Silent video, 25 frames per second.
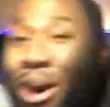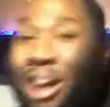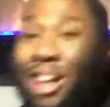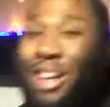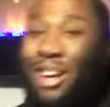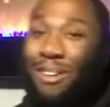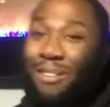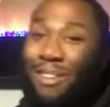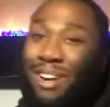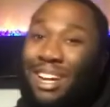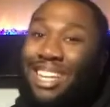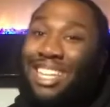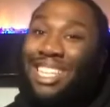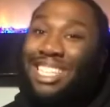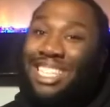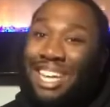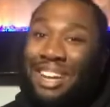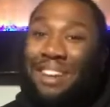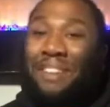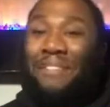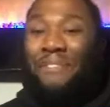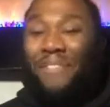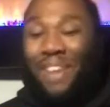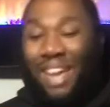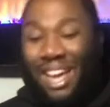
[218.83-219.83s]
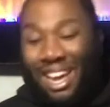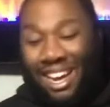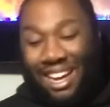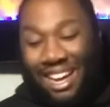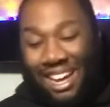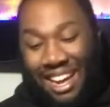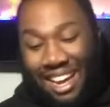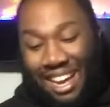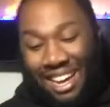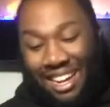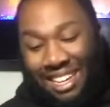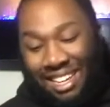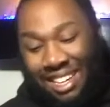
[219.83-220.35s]
can really sell a fake.
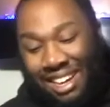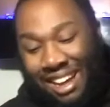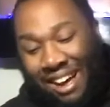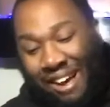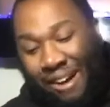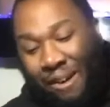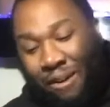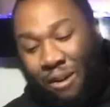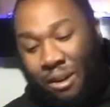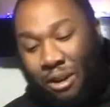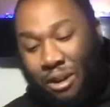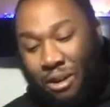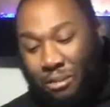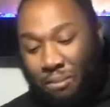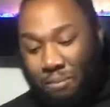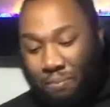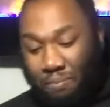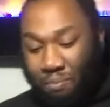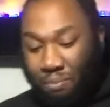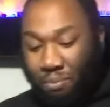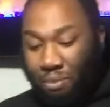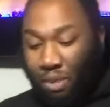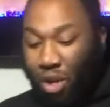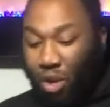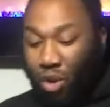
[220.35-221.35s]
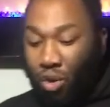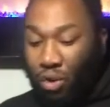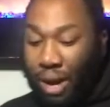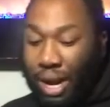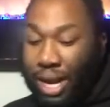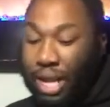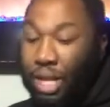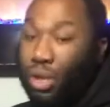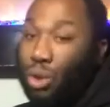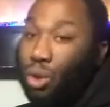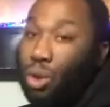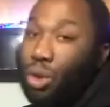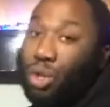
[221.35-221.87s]
No.
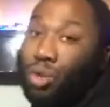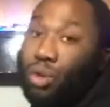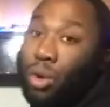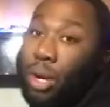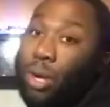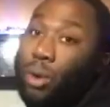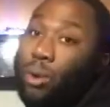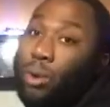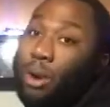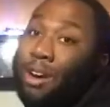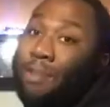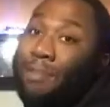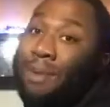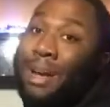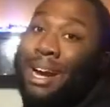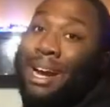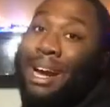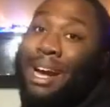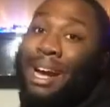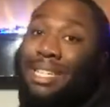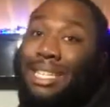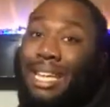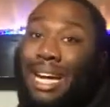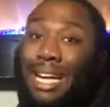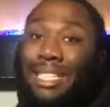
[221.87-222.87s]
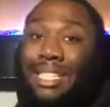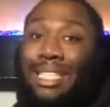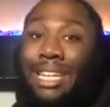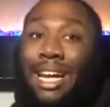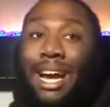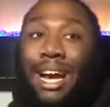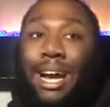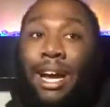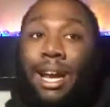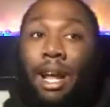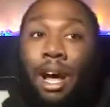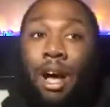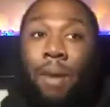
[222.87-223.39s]
Great dual threat quarterback, as I
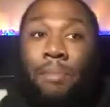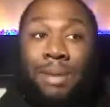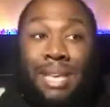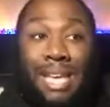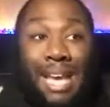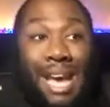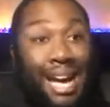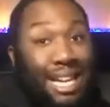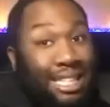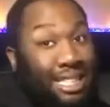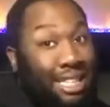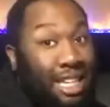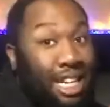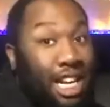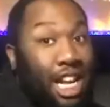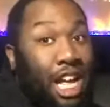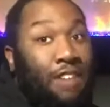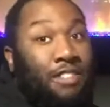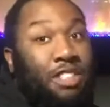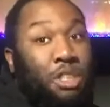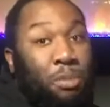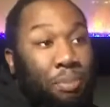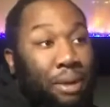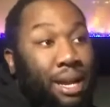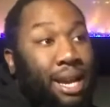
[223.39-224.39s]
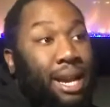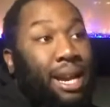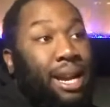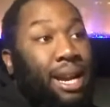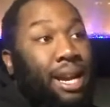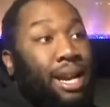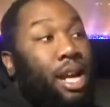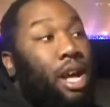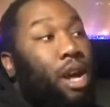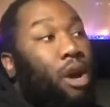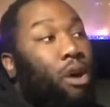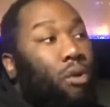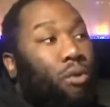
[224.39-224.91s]
said. He has enough
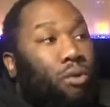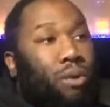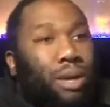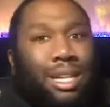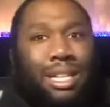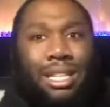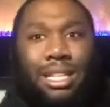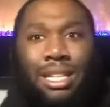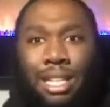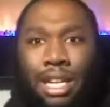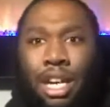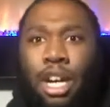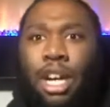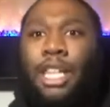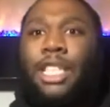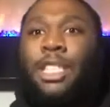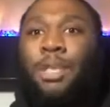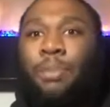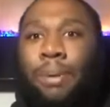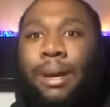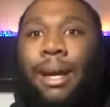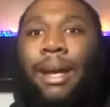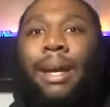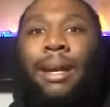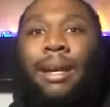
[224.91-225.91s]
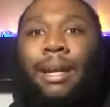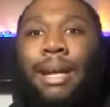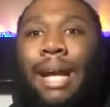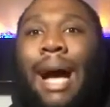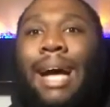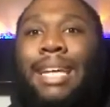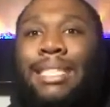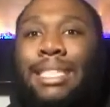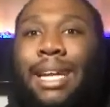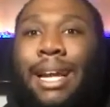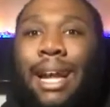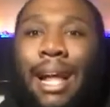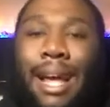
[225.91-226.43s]
speed. Good speed.
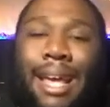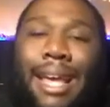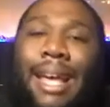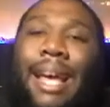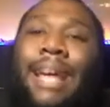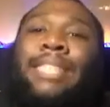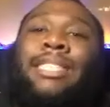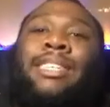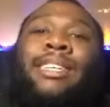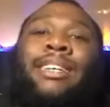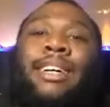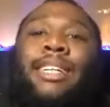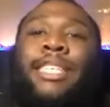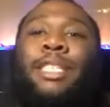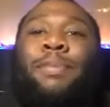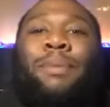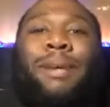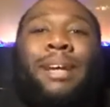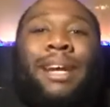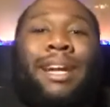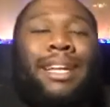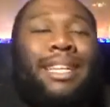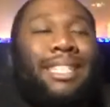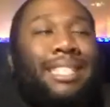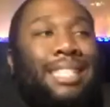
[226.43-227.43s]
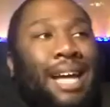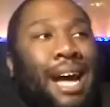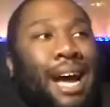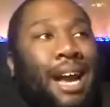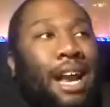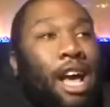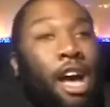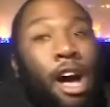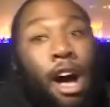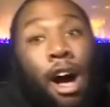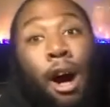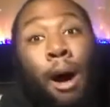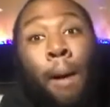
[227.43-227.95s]
I say that. He has good speed. He's
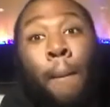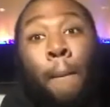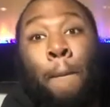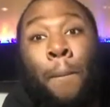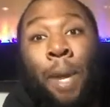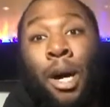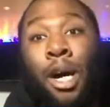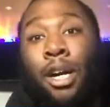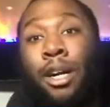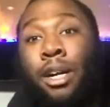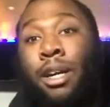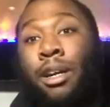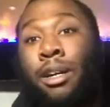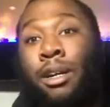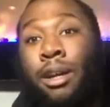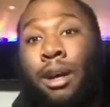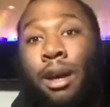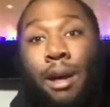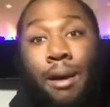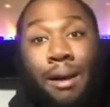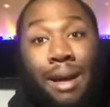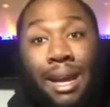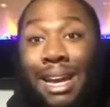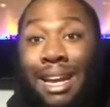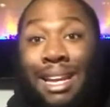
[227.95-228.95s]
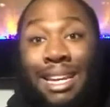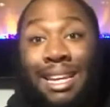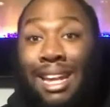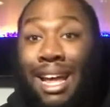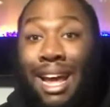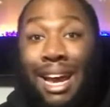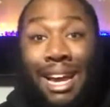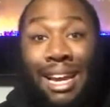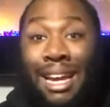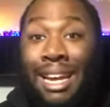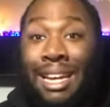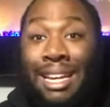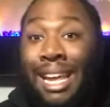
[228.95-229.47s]
not a burner. He
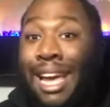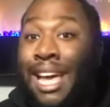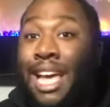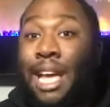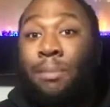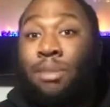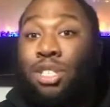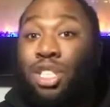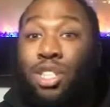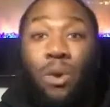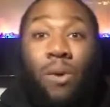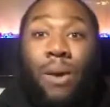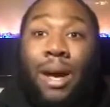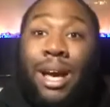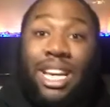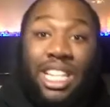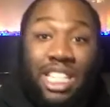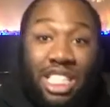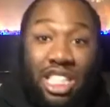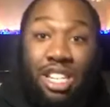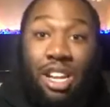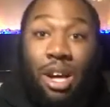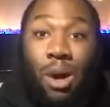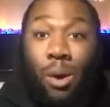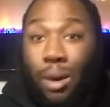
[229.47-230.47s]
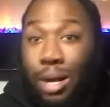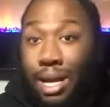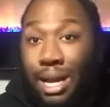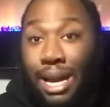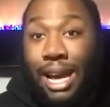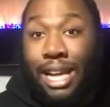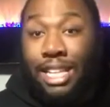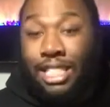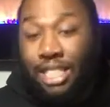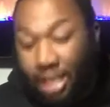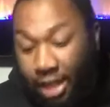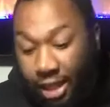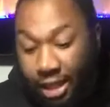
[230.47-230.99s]
damn sure ain't slow. He
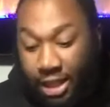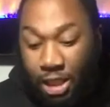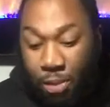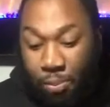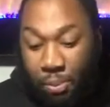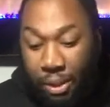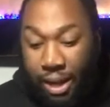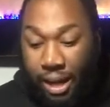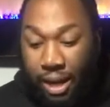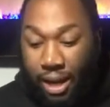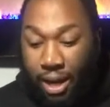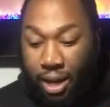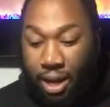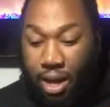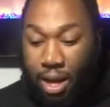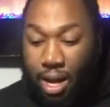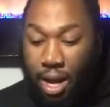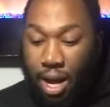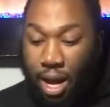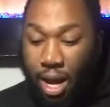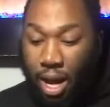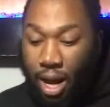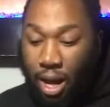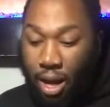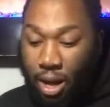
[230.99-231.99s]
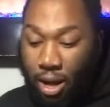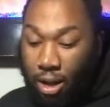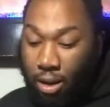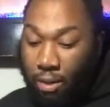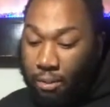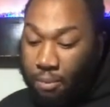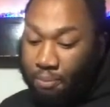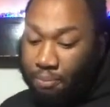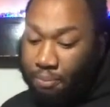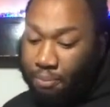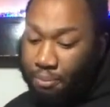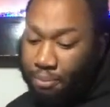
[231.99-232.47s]
has good speed. But